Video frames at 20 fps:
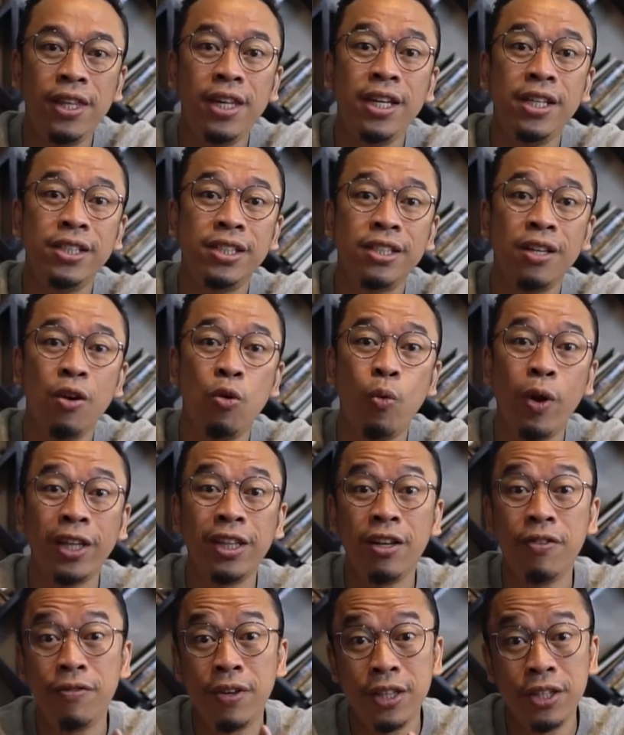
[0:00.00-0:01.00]
these
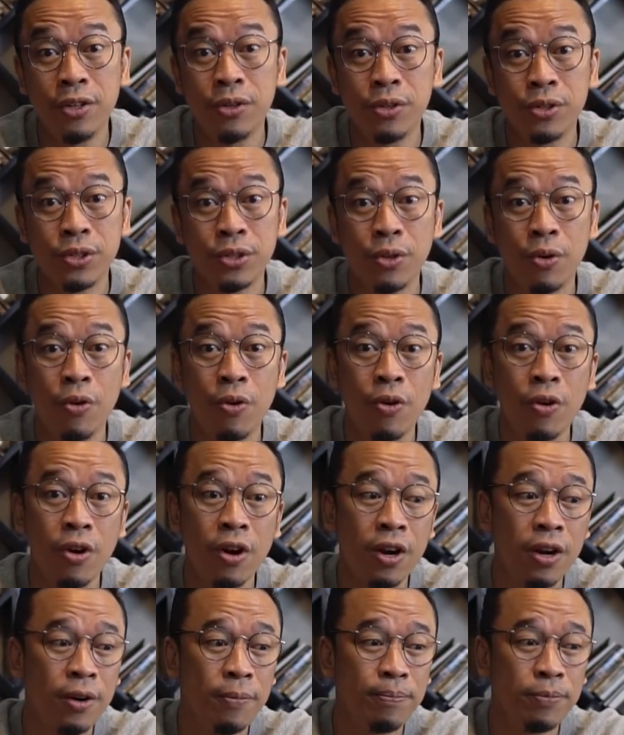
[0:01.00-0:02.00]
wedding videos,
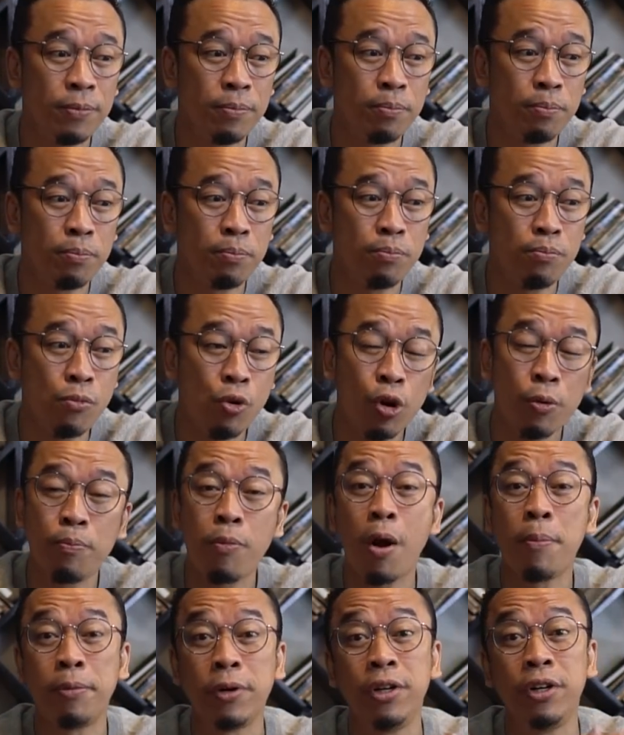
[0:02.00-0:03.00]
or more
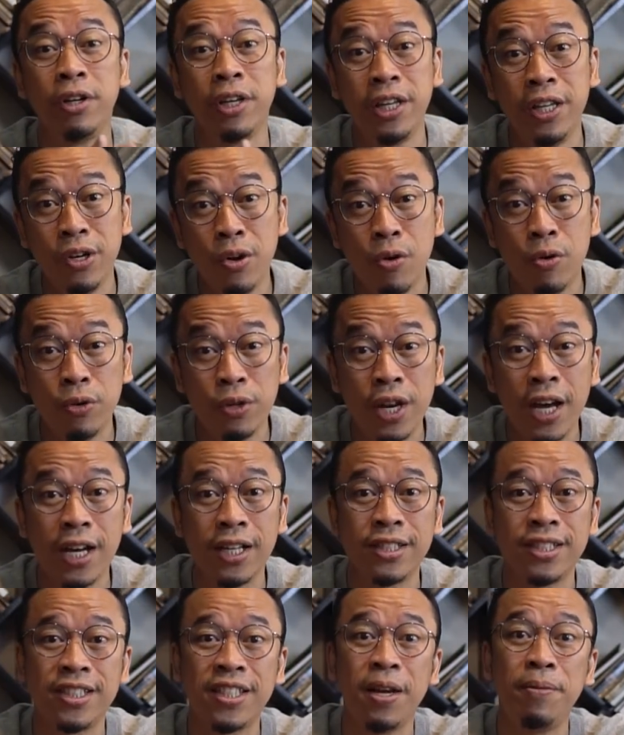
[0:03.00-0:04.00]
popularly known
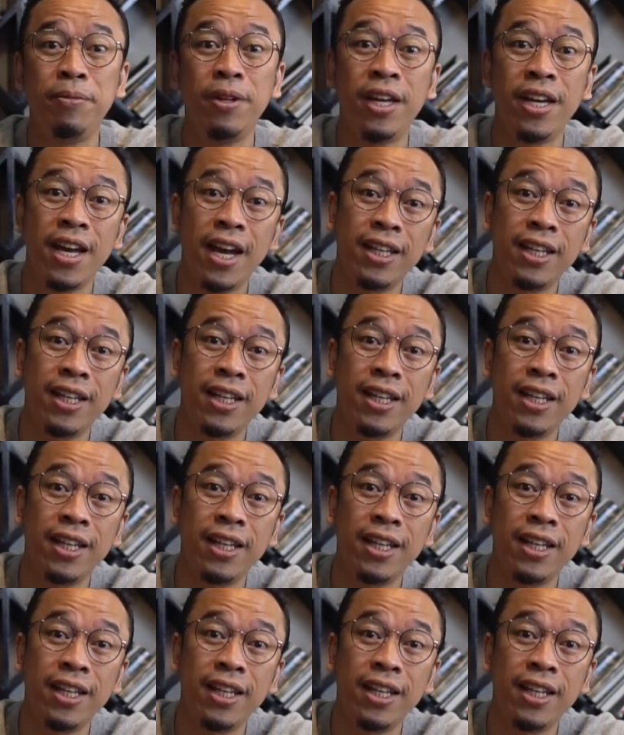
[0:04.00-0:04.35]
as same-day